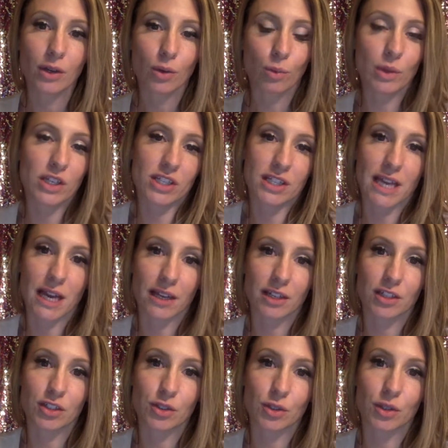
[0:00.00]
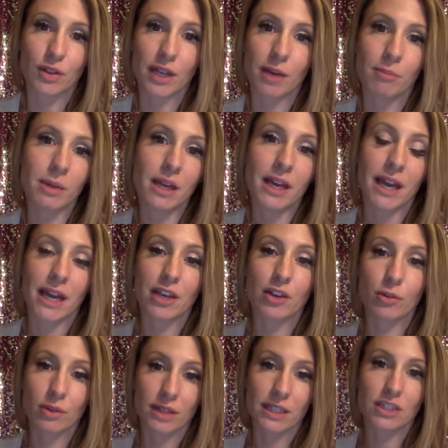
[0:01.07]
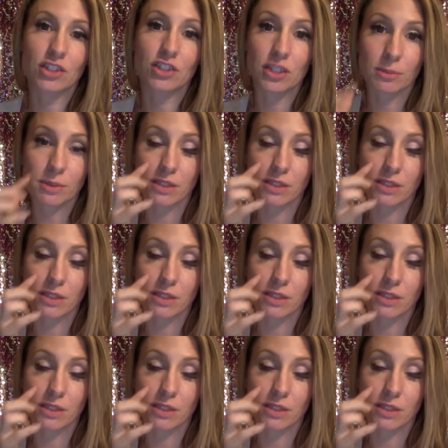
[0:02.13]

we just can't control them and your relationship